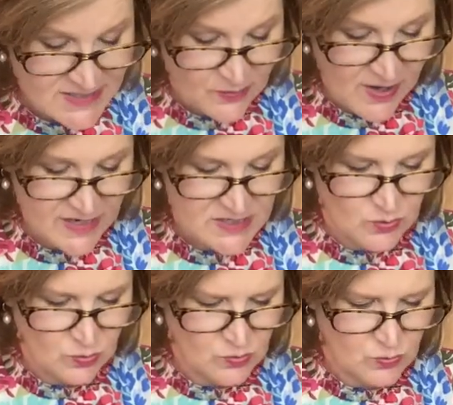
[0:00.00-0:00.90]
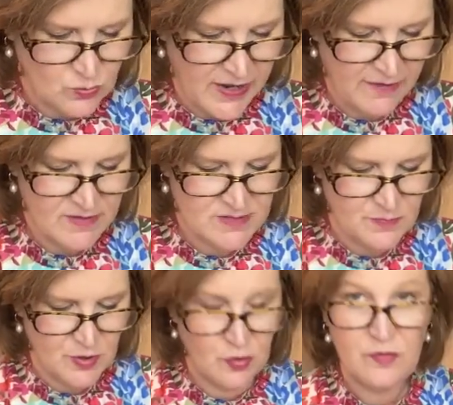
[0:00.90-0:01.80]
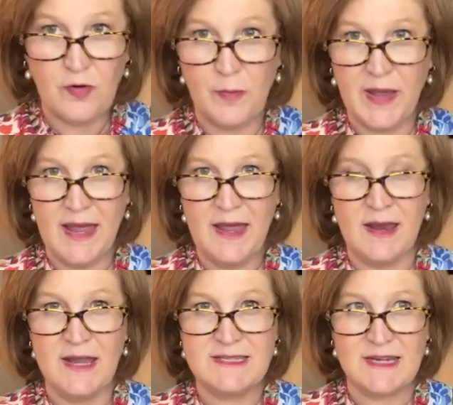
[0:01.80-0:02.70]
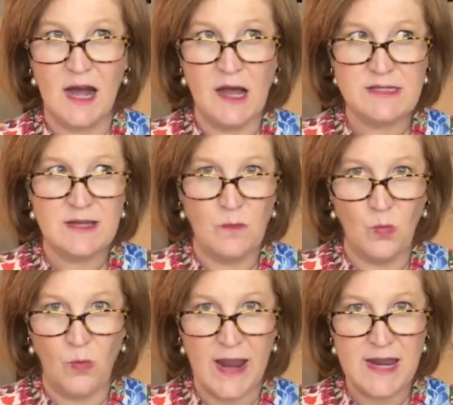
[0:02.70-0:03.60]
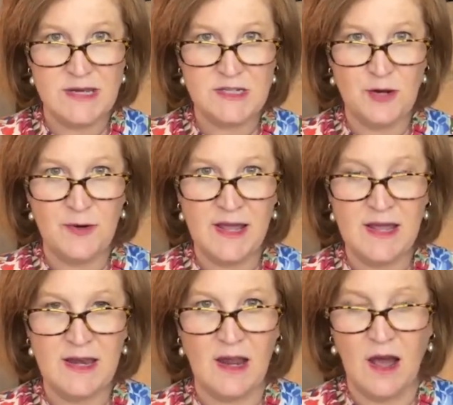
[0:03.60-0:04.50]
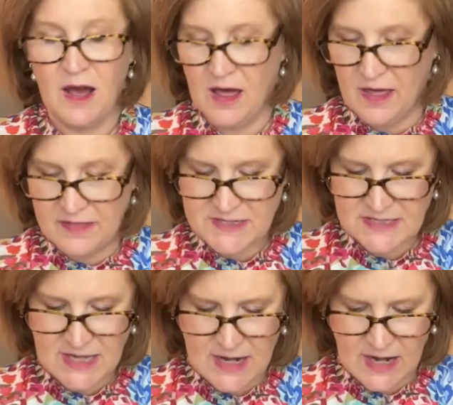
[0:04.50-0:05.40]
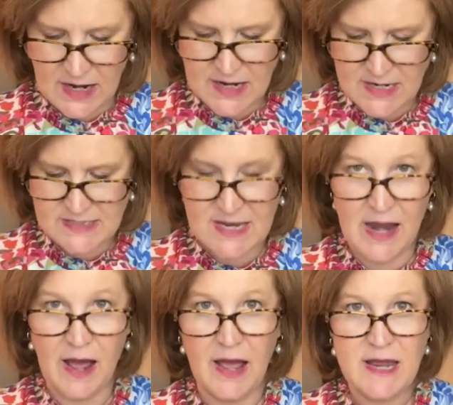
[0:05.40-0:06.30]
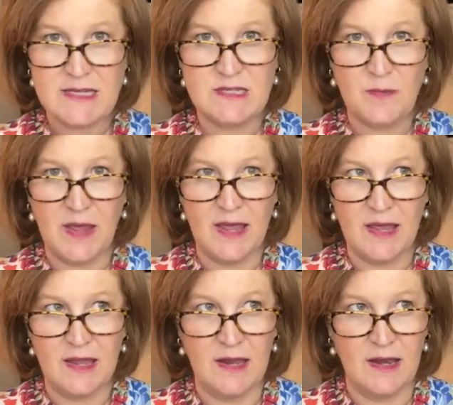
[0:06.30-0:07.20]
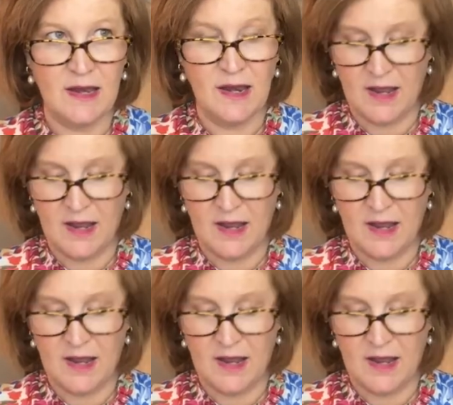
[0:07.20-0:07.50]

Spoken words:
so next, we have this beautiful pin. It's got some weight to it. This is a nice, nice pin.